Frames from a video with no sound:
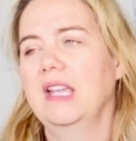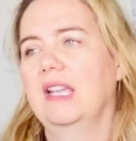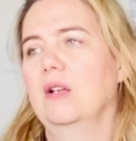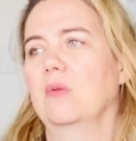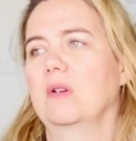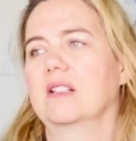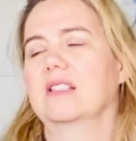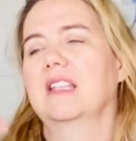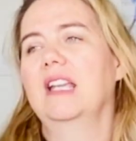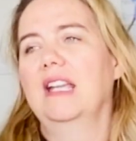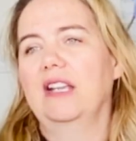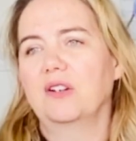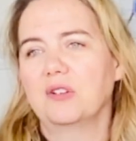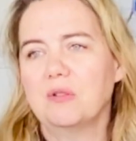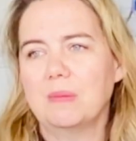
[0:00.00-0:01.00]
it was
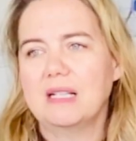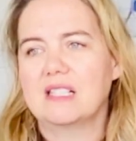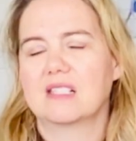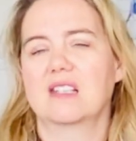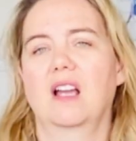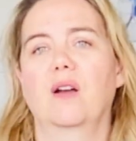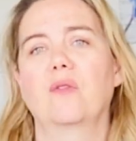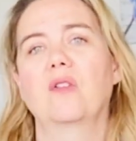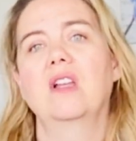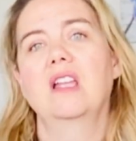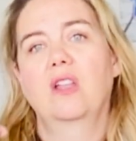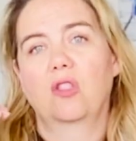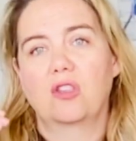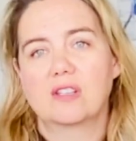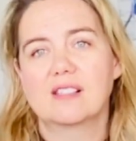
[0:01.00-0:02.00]
here's my stuff.
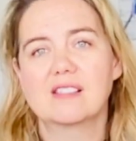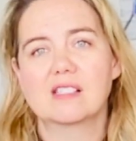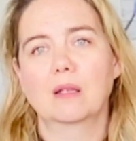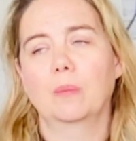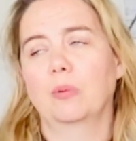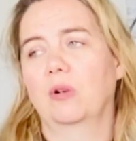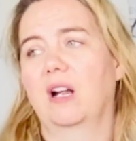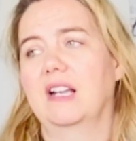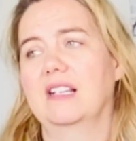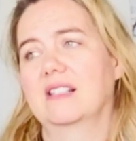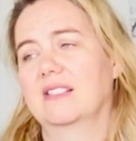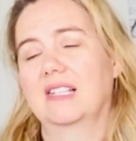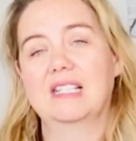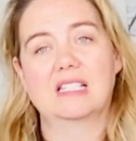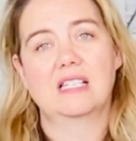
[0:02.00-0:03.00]
This is the
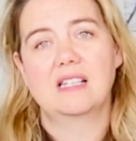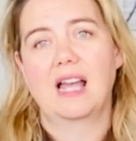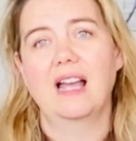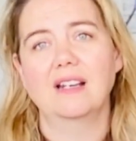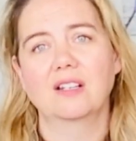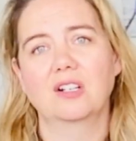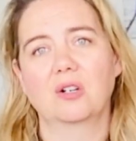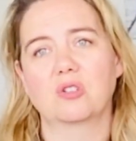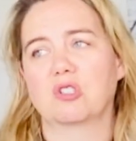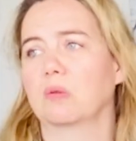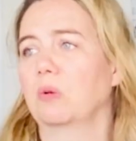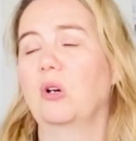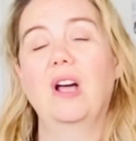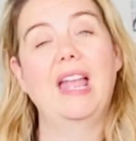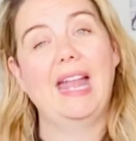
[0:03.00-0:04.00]
price, it's not
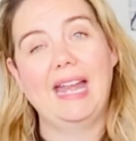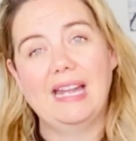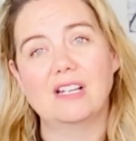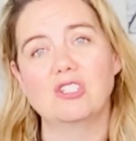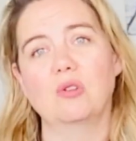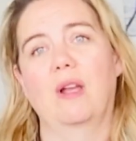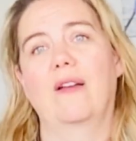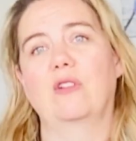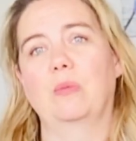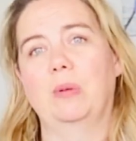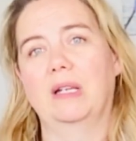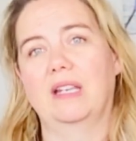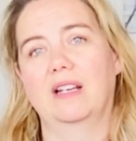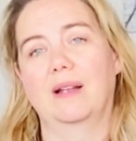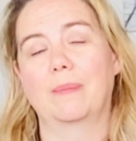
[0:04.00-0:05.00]
negotiable, and you have to
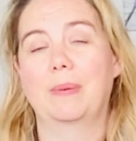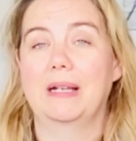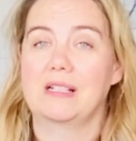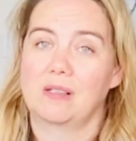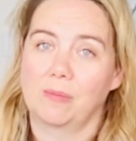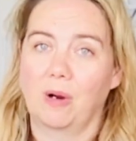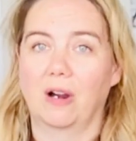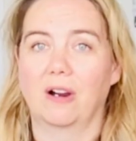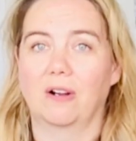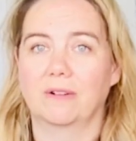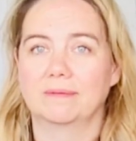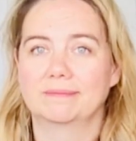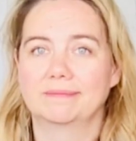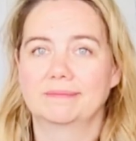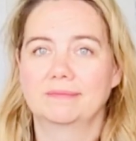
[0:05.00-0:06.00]
pick it up by tomorrow.
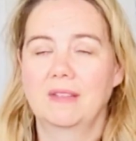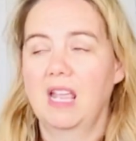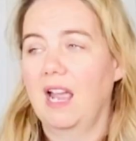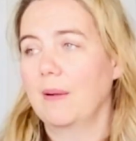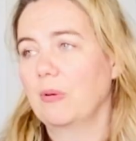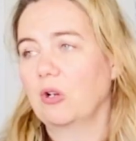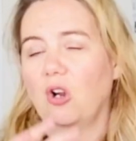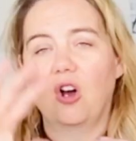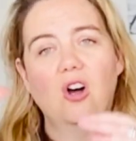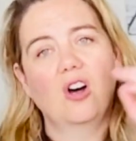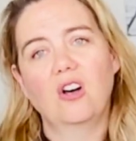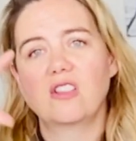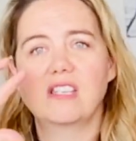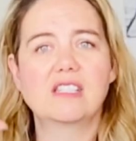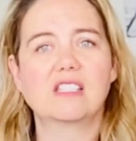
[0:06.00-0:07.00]
I put
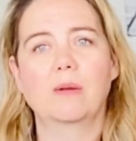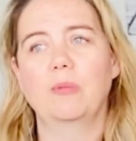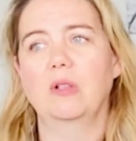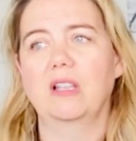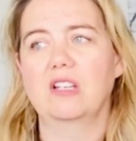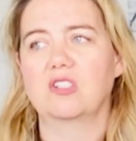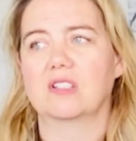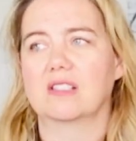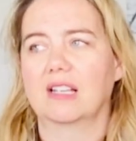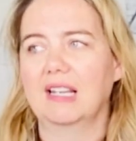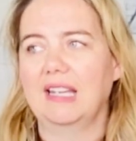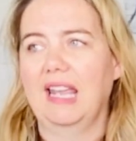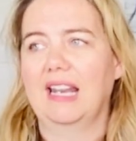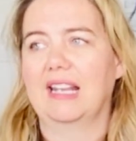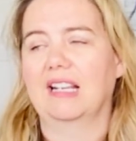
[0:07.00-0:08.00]
all these stipulations.
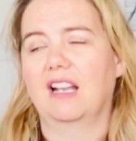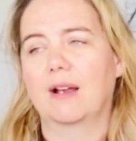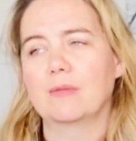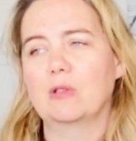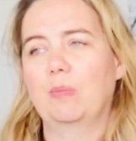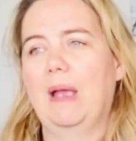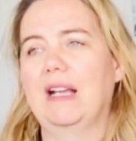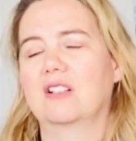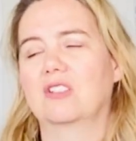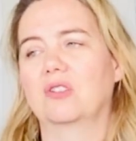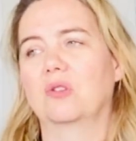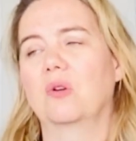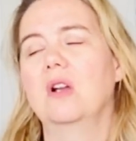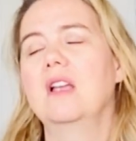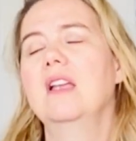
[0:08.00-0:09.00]
Again, it comes back
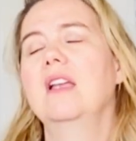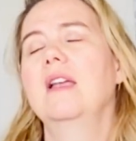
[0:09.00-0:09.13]
to